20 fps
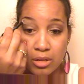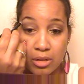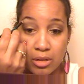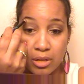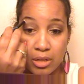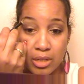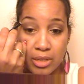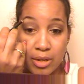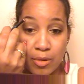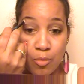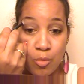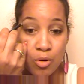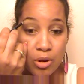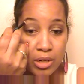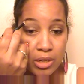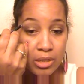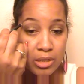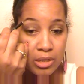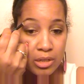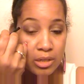because I
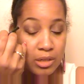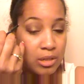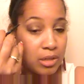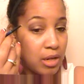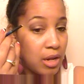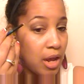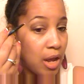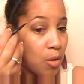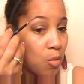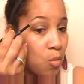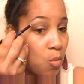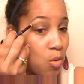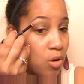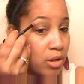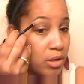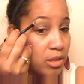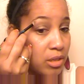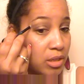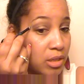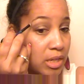want
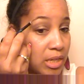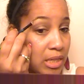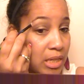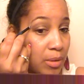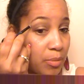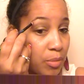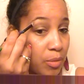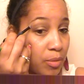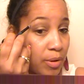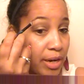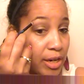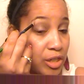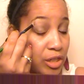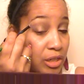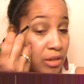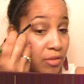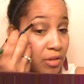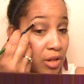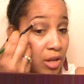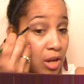the
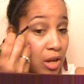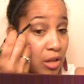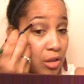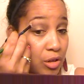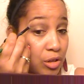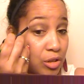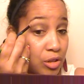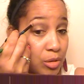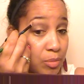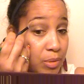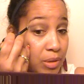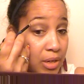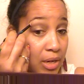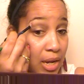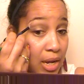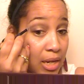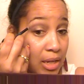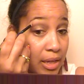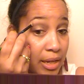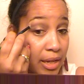separation of the colors, but
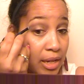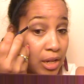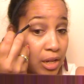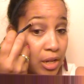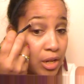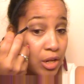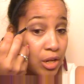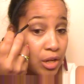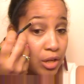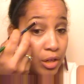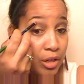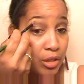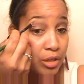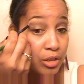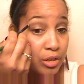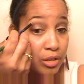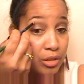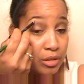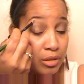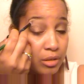not like,
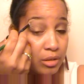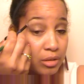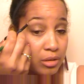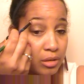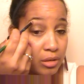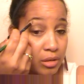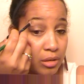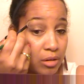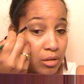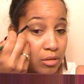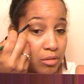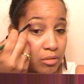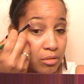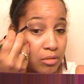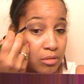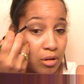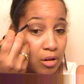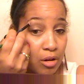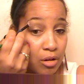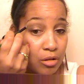you know,
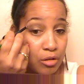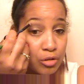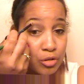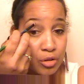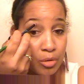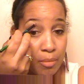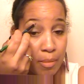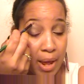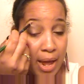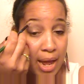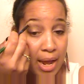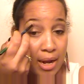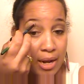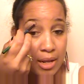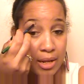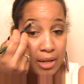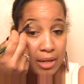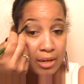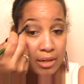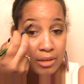all
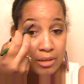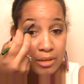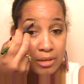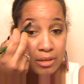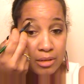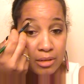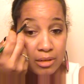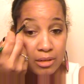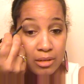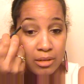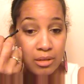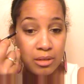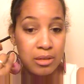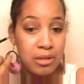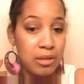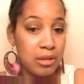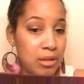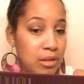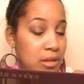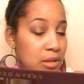dramatic and
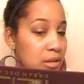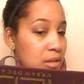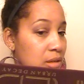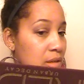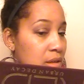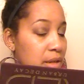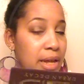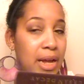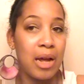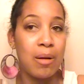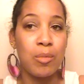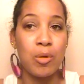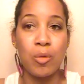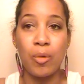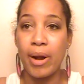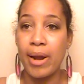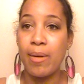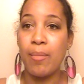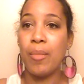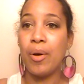like I'm a
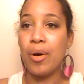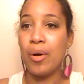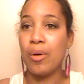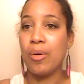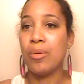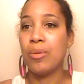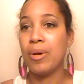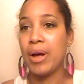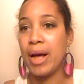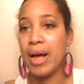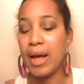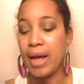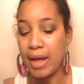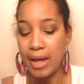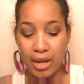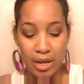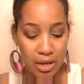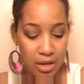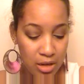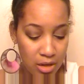rainbow
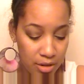eye.